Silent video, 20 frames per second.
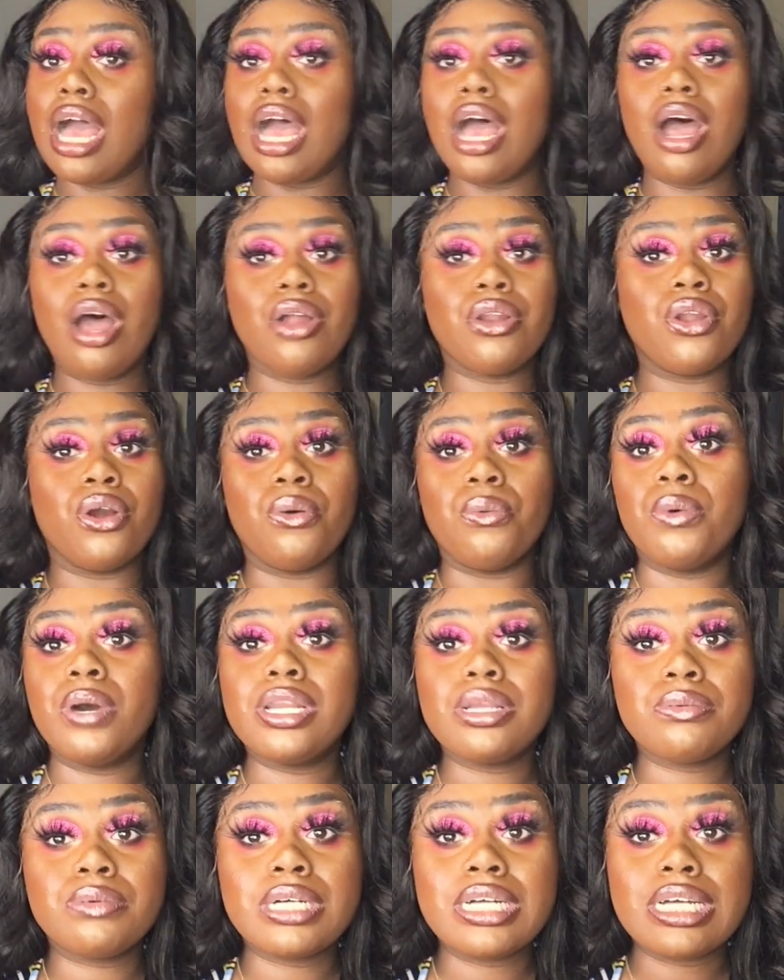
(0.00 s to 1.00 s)
I don't know
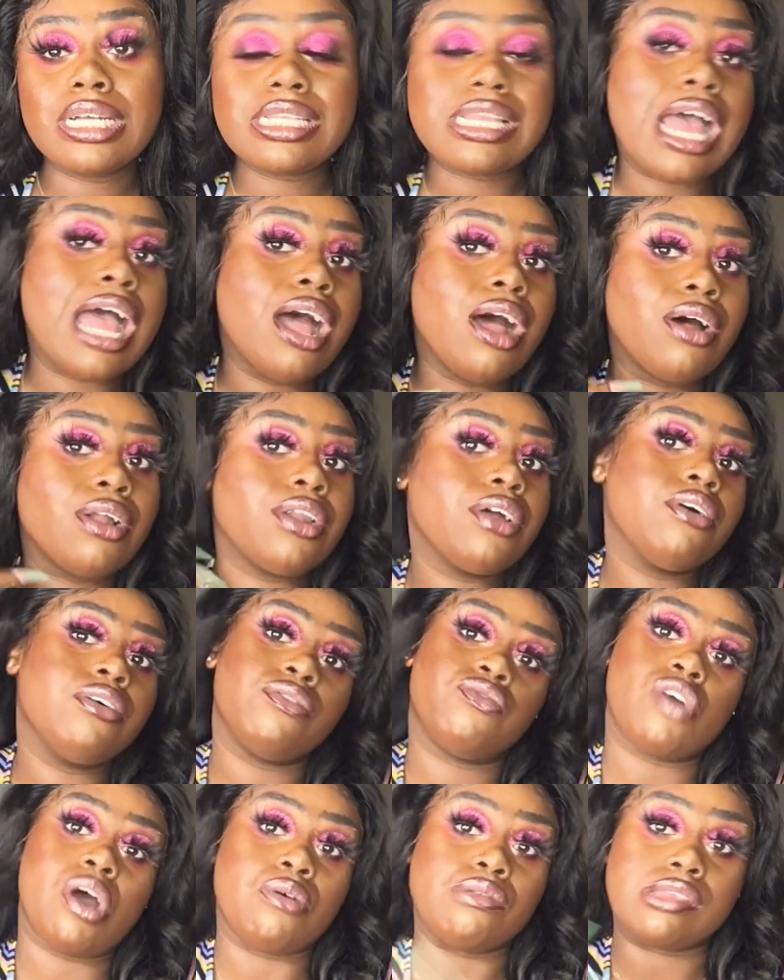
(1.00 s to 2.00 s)
what it was. I don't
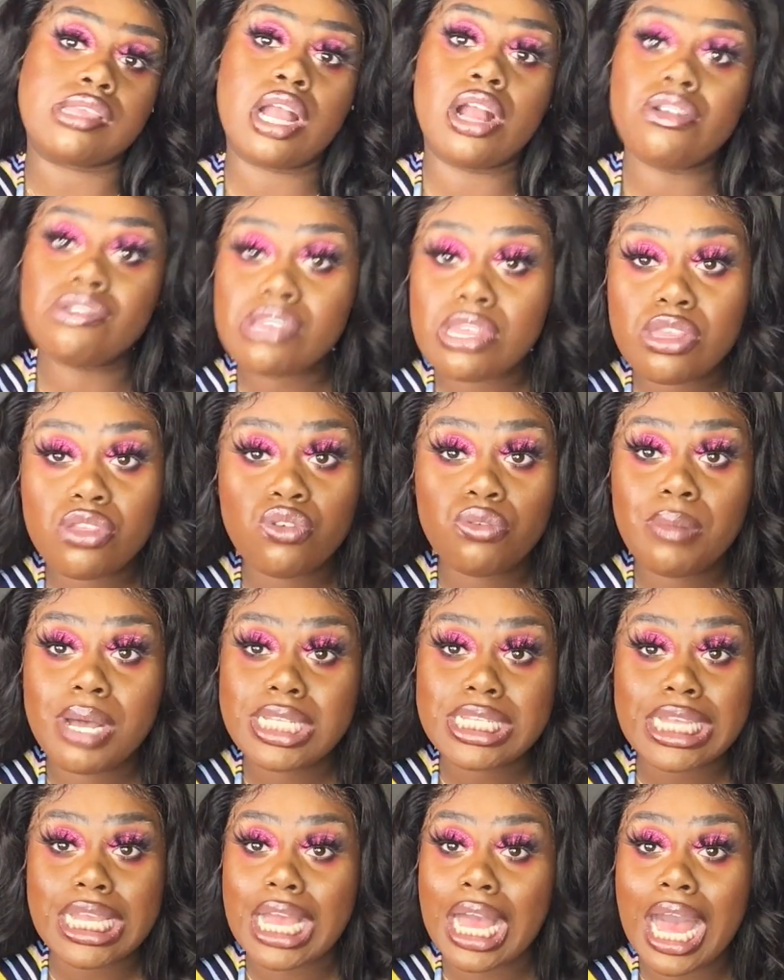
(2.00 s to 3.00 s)
know if I was cursing too
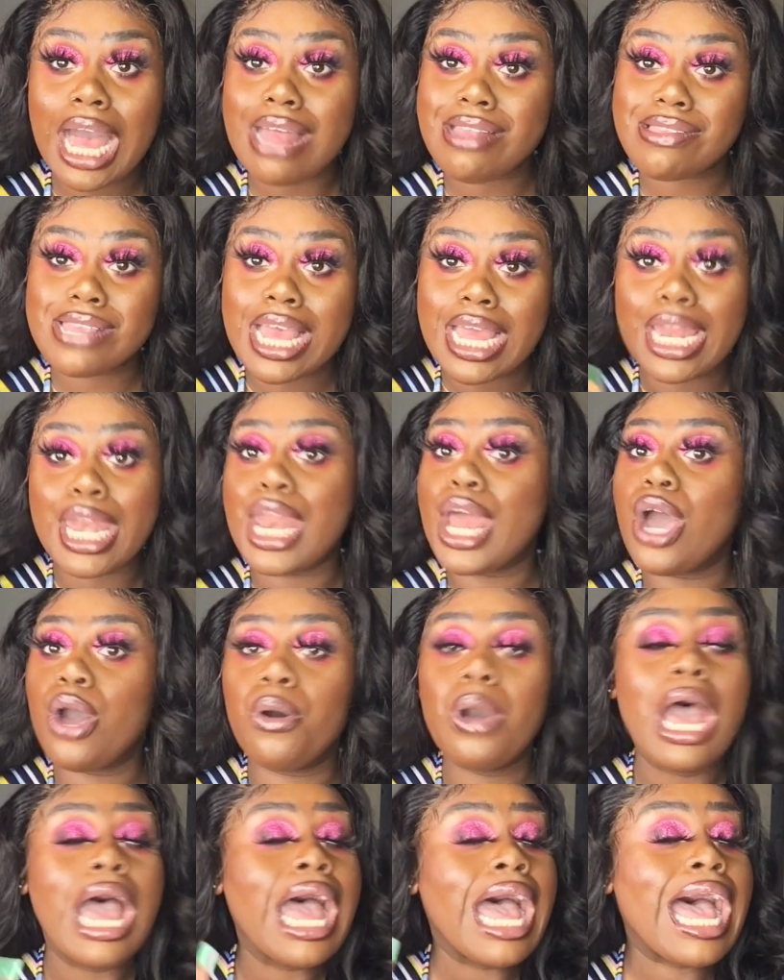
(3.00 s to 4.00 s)
much and God said
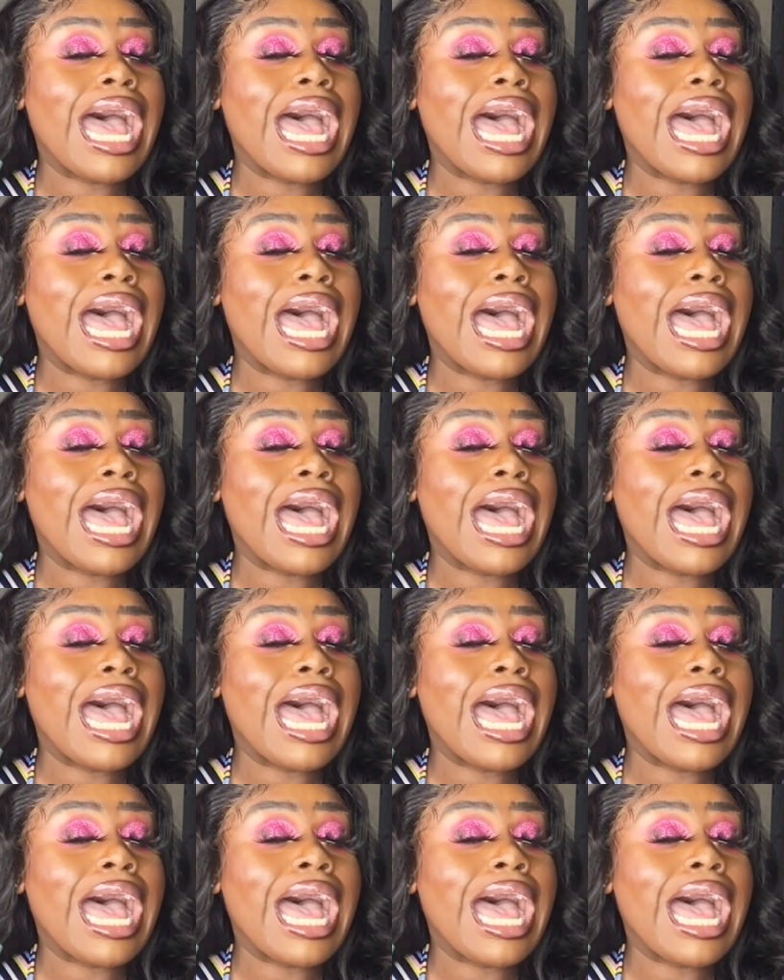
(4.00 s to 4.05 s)
no.